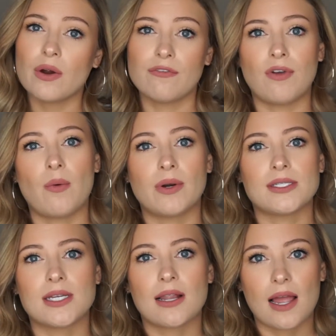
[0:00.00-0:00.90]
Or if y'all want to
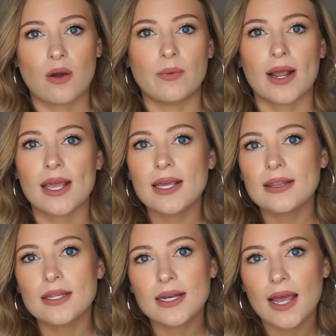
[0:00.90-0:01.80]
see like what I eat
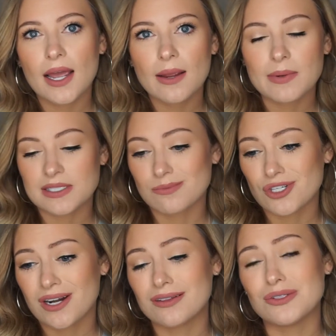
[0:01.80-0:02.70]
in the day, because I'm
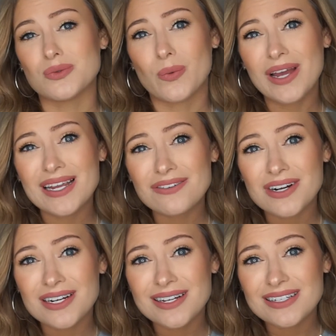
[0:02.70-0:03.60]
trying to lose weight
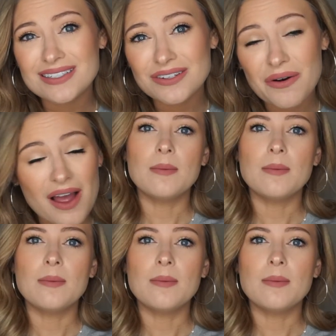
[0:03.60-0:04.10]
right now.